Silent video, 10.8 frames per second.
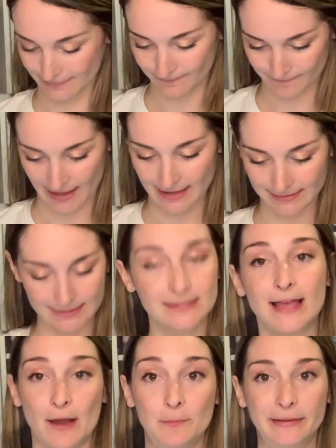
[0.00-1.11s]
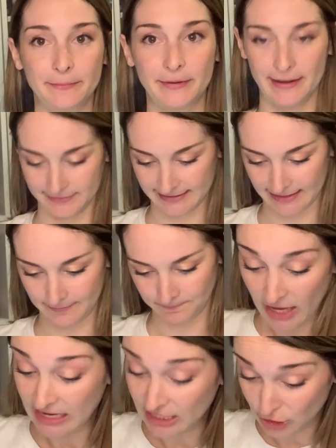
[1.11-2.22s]
That's how I'm going to pronounce it.
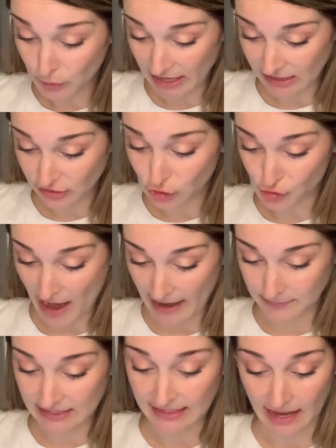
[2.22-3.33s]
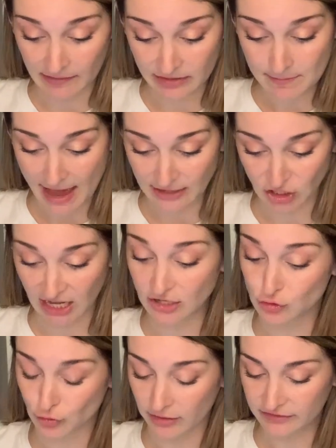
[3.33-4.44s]
He united the tribes, gave them magic, and
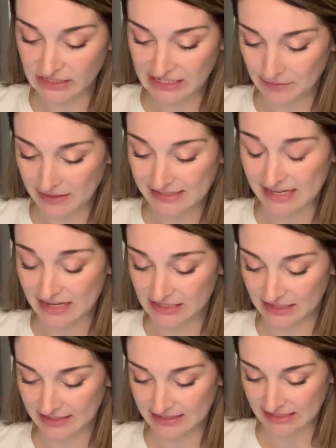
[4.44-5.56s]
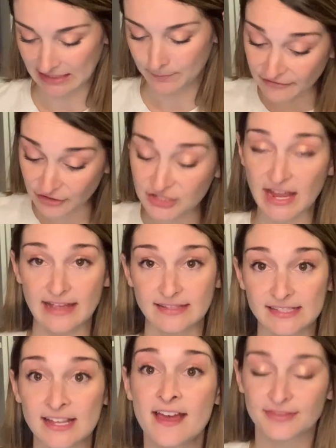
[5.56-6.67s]
drove the demons into the sea. Ever
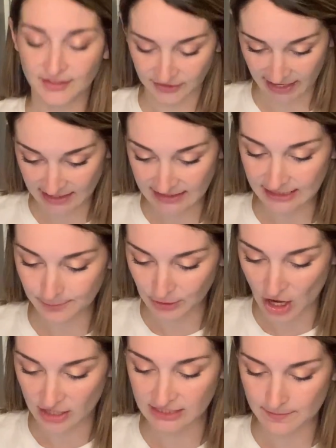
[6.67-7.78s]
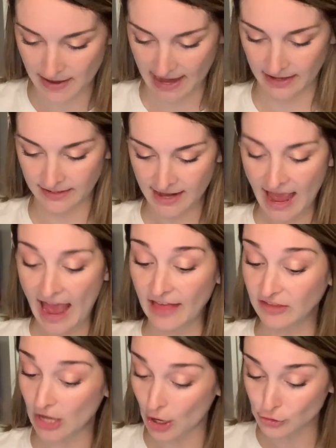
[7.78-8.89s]
since, the land has belonged to man, and
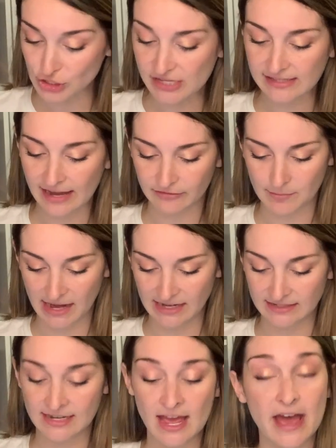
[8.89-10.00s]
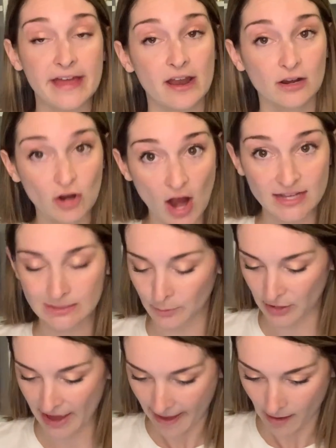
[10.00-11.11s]
the oceans have remained an
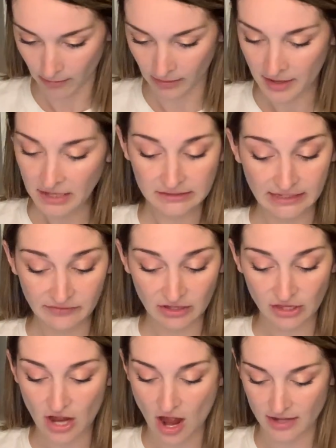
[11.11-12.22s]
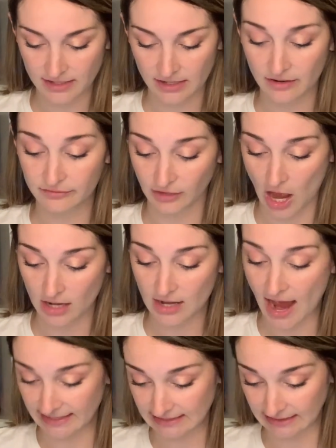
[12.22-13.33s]
uncrossable hell, leaving the continent of Lok
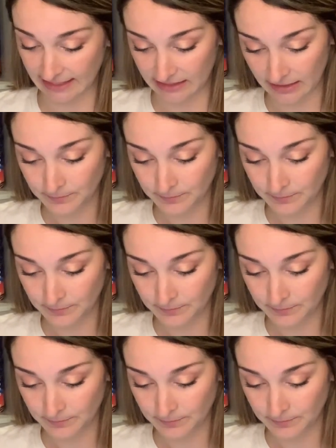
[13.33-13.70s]
isolated.